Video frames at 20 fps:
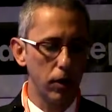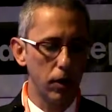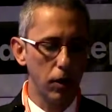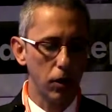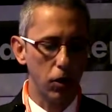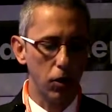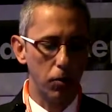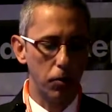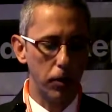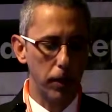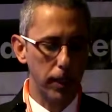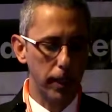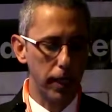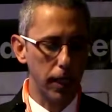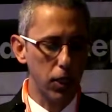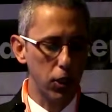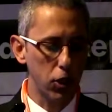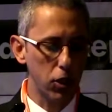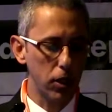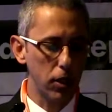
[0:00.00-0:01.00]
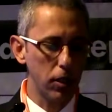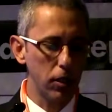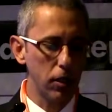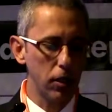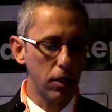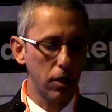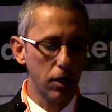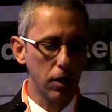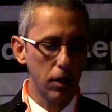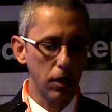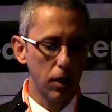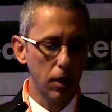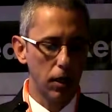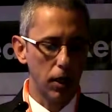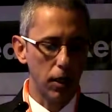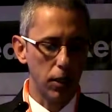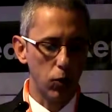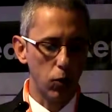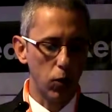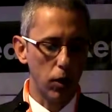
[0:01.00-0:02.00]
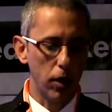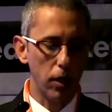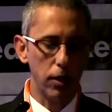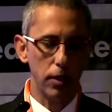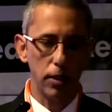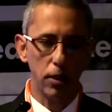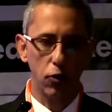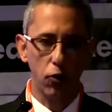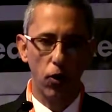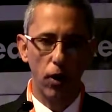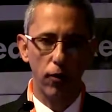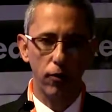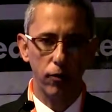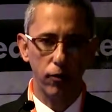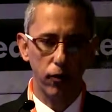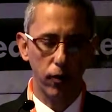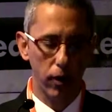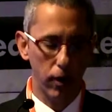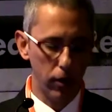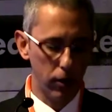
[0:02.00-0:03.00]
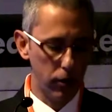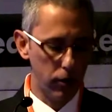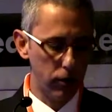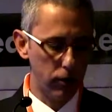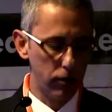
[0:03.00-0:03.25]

complication as well as graft failure.